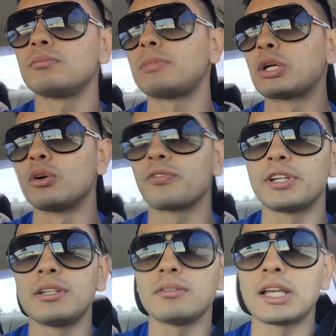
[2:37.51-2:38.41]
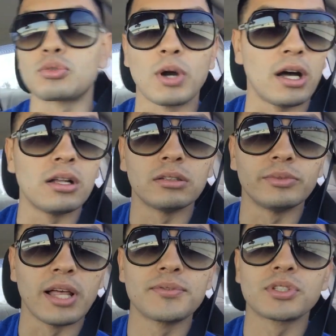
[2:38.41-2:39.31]
My girlfriend as well
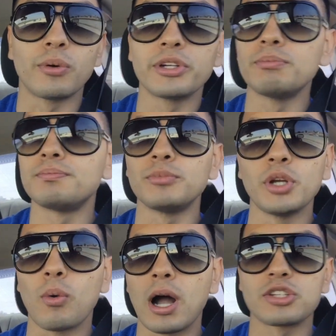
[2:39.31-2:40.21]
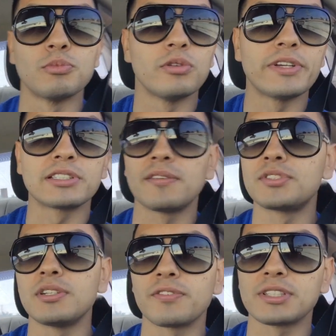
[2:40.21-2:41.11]
loves going to, you know, watch movies,
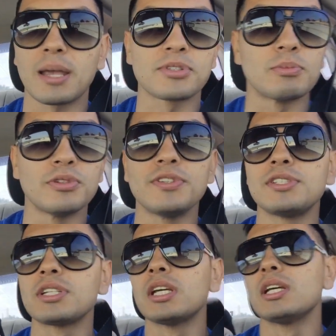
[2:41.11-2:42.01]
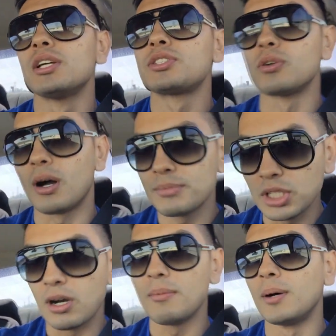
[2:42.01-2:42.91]
loves different types of movies. So I'm,
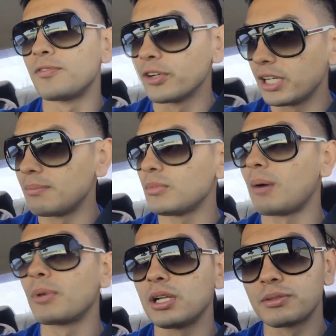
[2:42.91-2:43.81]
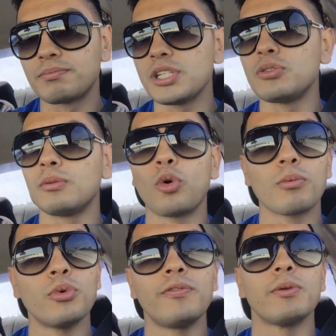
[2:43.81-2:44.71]
you know, I'm up for it. I'm gonna be doing
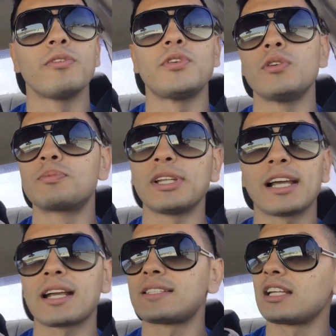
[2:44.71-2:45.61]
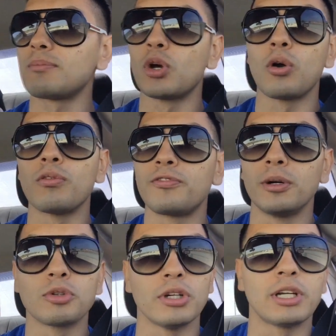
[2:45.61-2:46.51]
more movie reviews, but like I said, I'm no
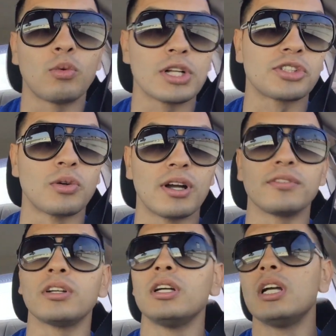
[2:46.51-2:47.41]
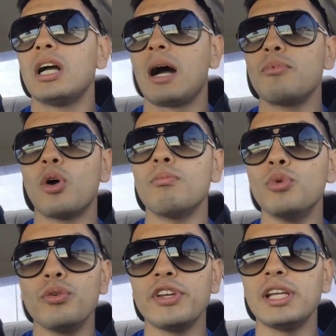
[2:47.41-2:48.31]
film critic whatsoever. I'm no
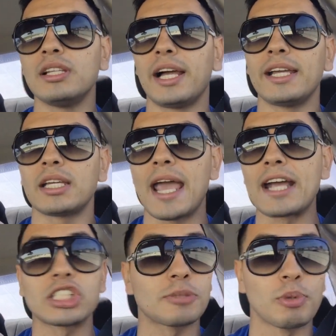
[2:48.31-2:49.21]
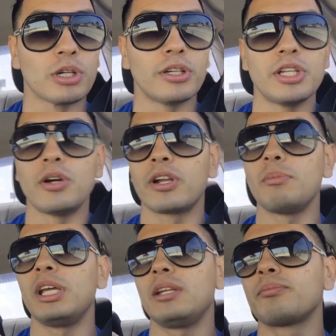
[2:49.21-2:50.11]
movie like expert, you know what I
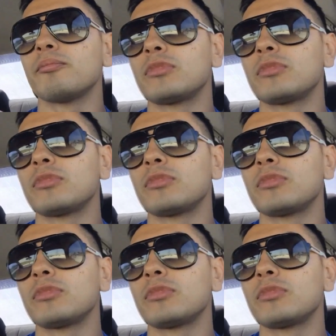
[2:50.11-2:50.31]
mean?